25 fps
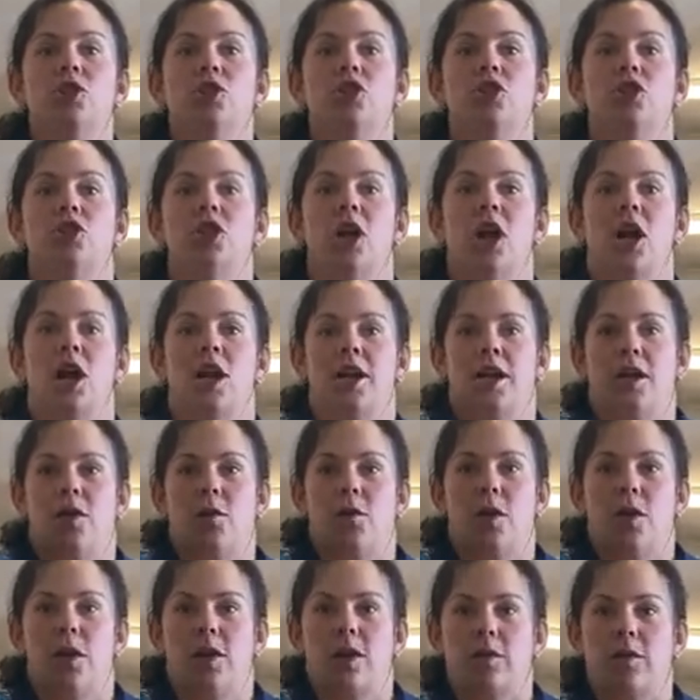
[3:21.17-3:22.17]
Johnny
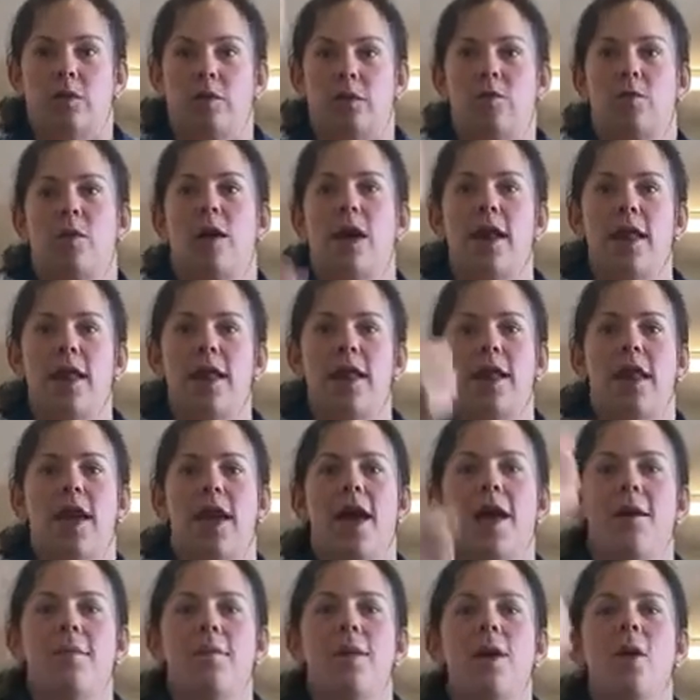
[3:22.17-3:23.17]
works with one
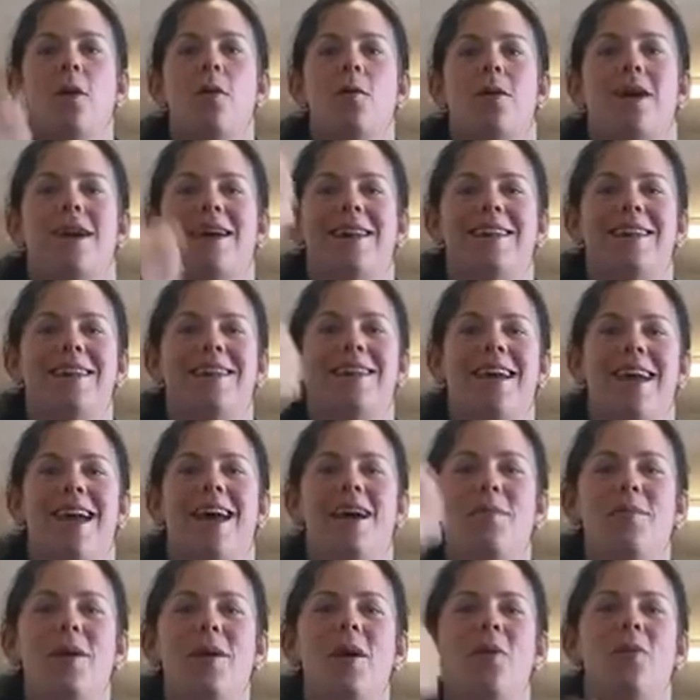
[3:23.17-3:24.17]
hammer, one
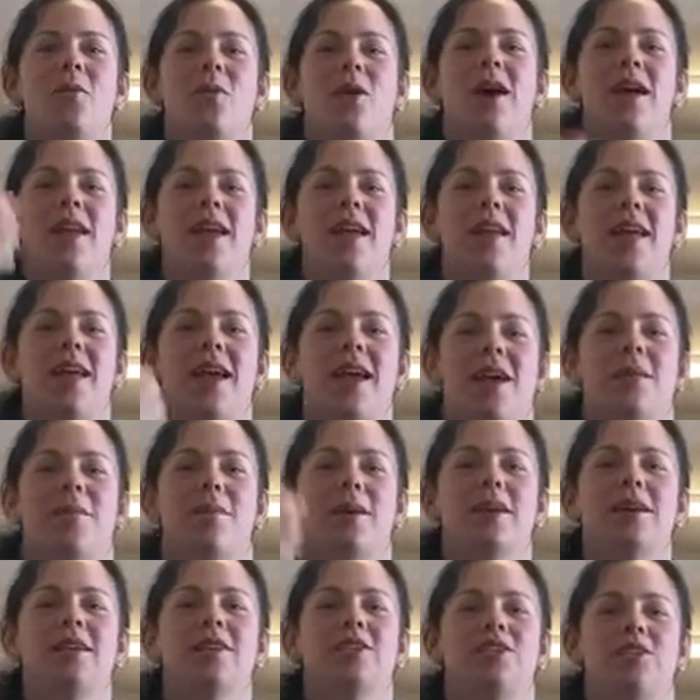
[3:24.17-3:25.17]
hammer, one
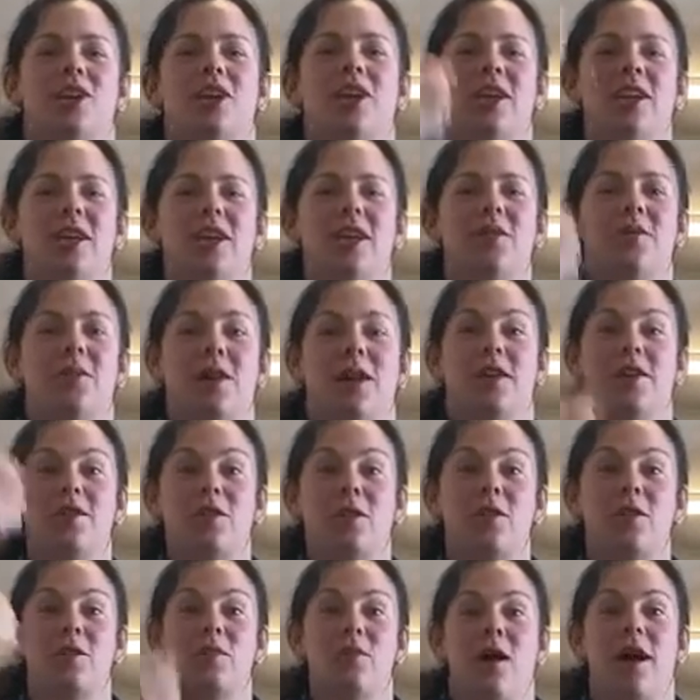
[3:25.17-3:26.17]
hammer. Johnny works
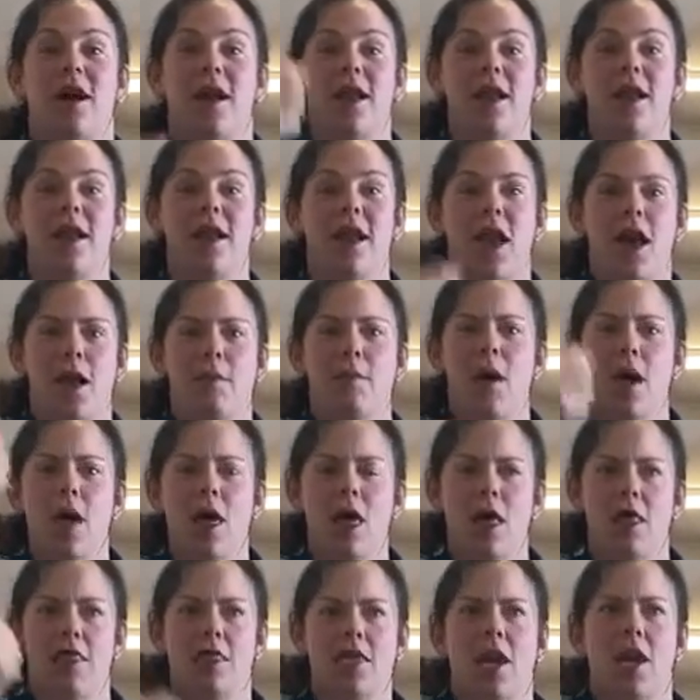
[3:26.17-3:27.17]
with one hammer,
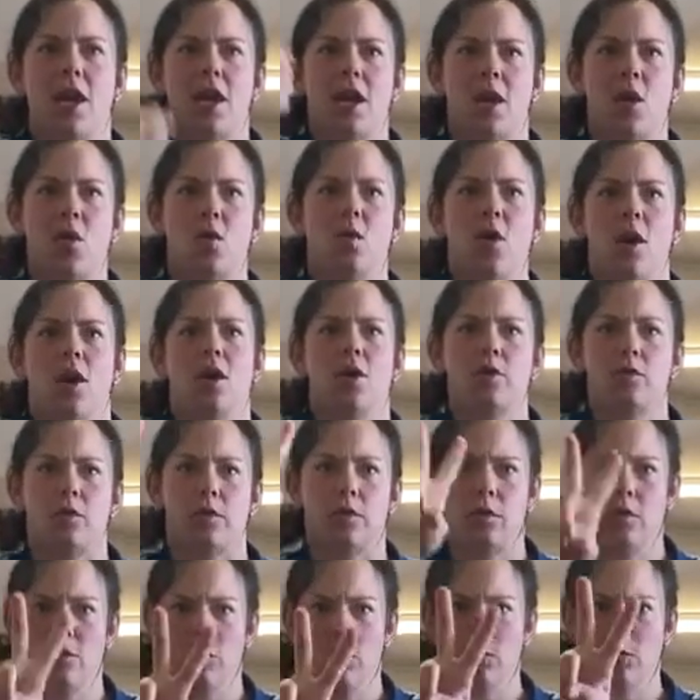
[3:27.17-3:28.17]
then he works
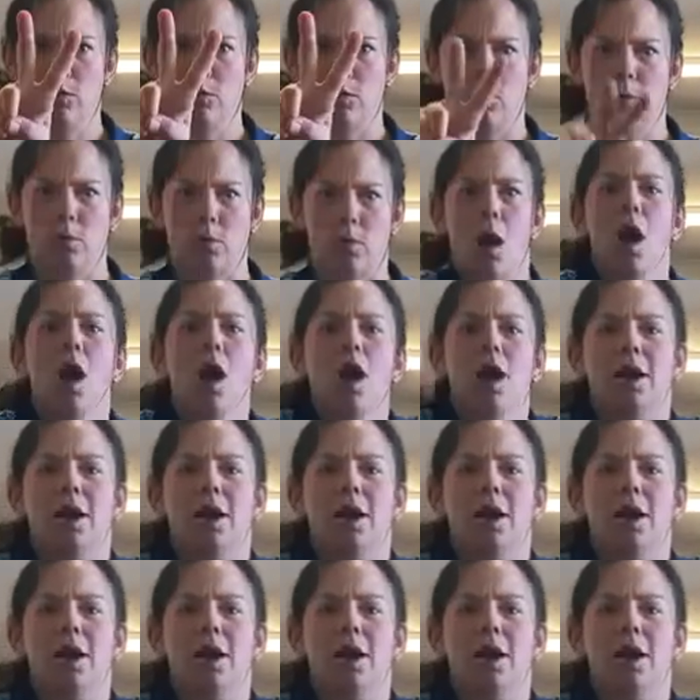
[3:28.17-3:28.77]
with two.